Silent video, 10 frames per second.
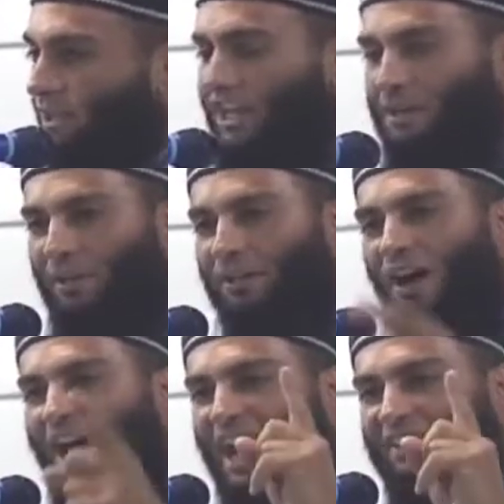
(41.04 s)
He
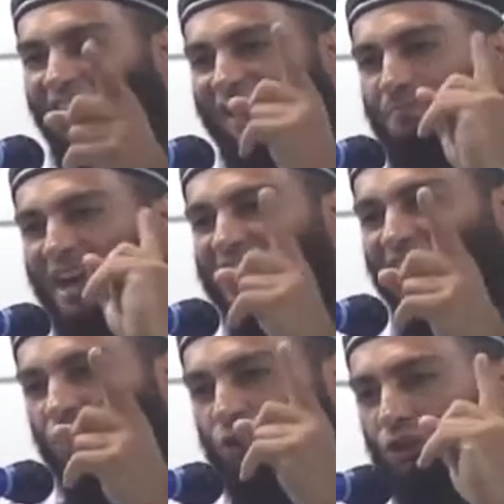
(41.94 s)
belied in
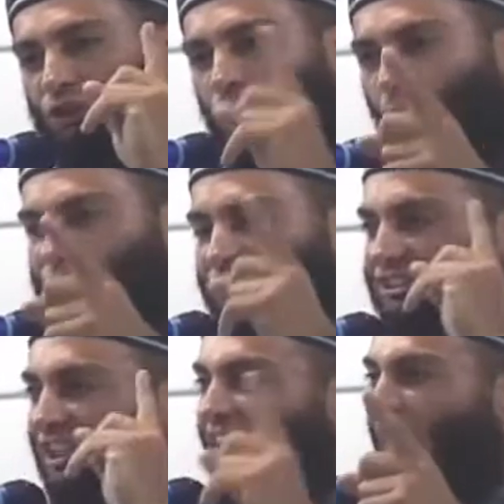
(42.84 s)
Al-Malik Al-Quddus
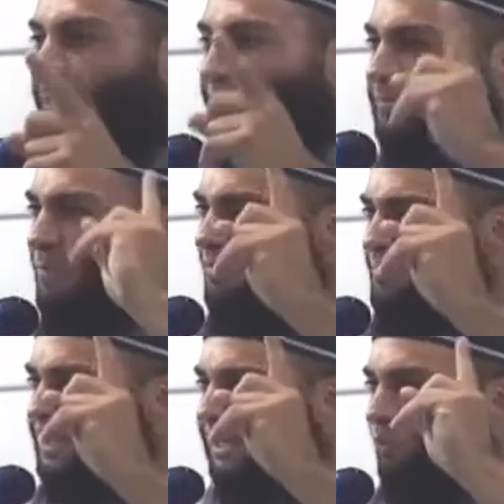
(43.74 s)
Al-Salam
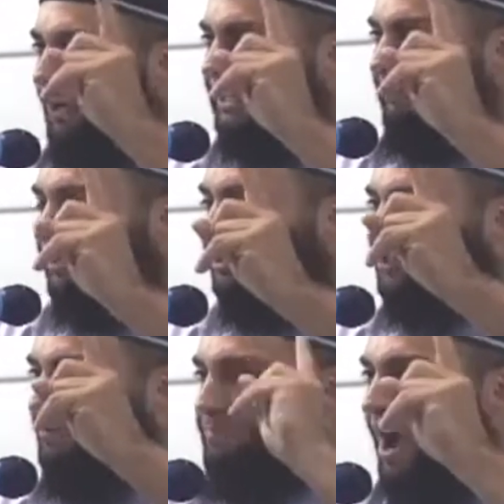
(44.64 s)
Al-Mu'min Al-Muhaymin
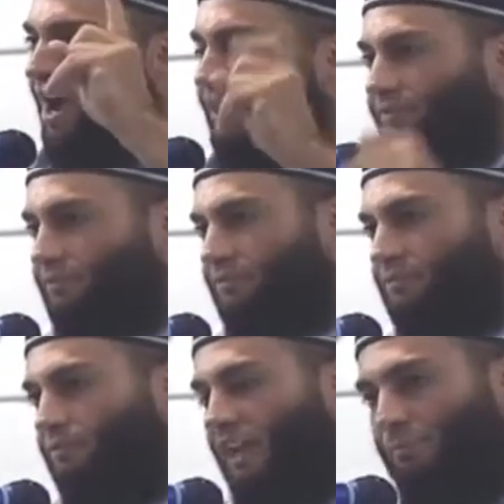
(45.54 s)
Al-Jabbar
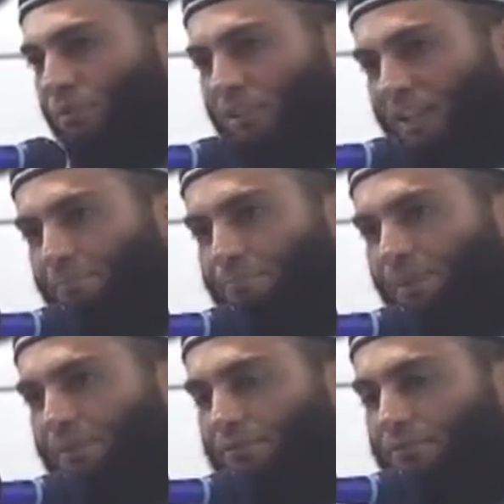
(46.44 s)

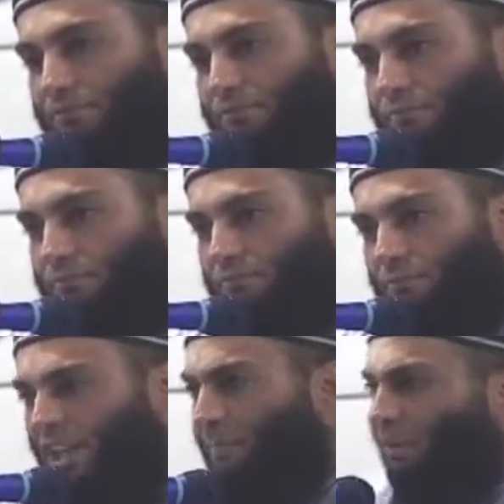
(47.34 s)
Al-Mutakabbir.
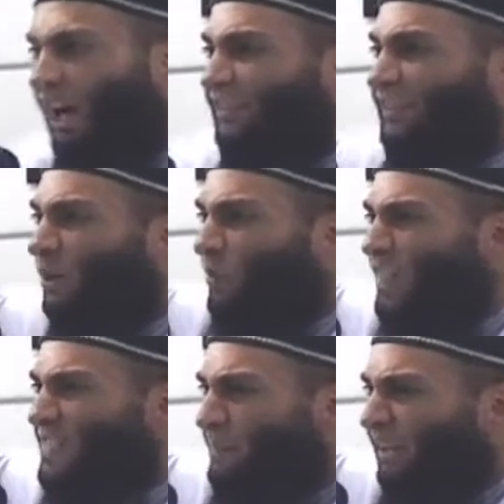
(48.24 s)
He belied in the
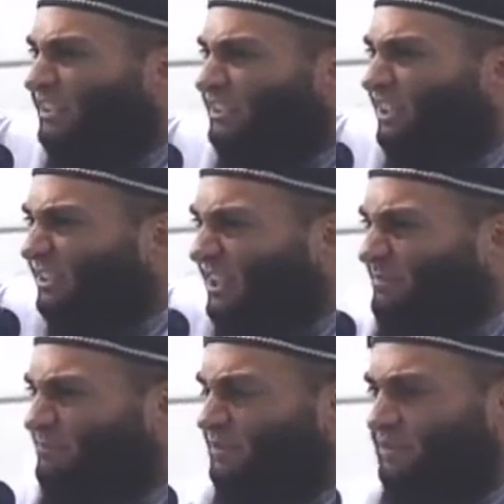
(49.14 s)
one that blessed his
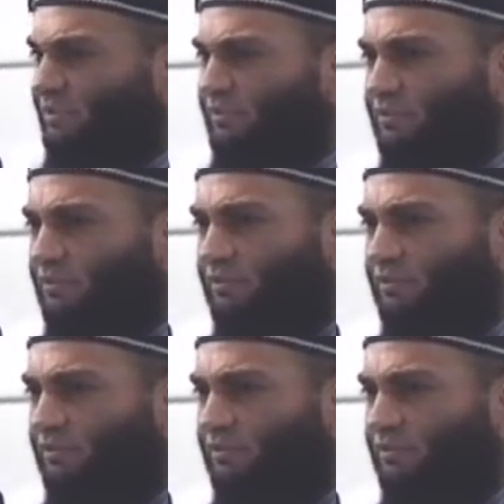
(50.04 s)
limbs,